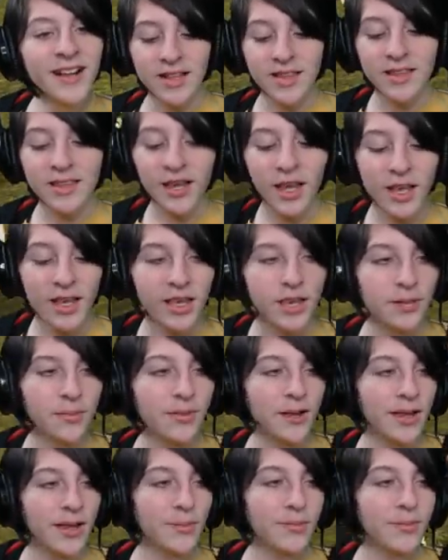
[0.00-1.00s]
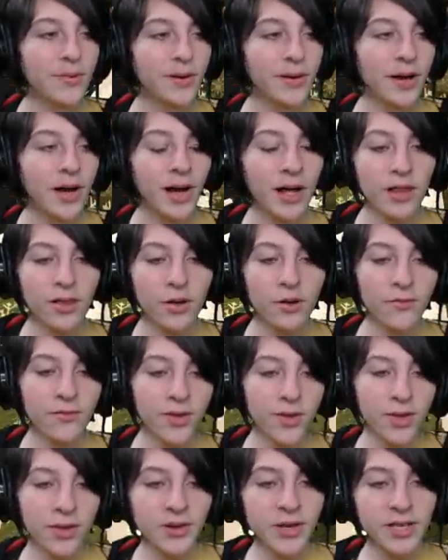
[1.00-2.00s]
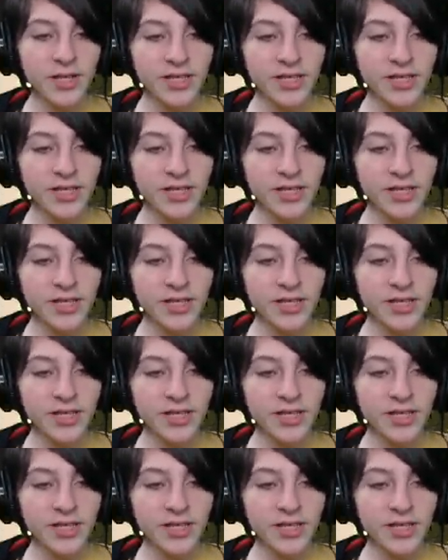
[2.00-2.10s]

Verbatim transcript: Thank you, people. I love you guys.